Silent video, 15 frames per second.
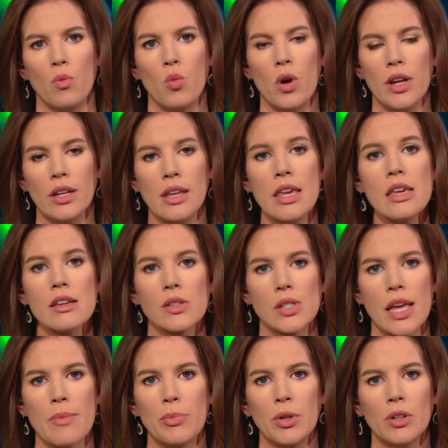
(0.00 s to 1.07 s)
One key
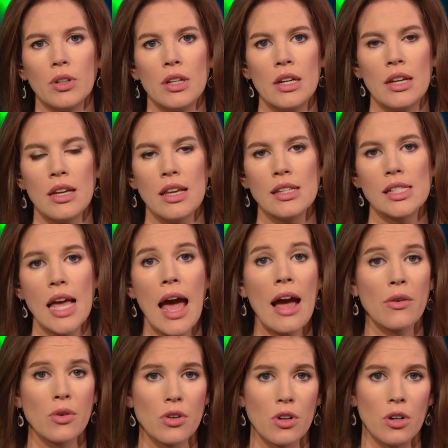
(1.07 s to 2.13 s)
example is
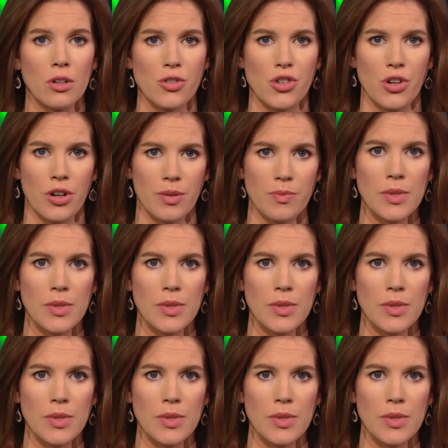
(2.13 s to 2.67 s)
agriculture,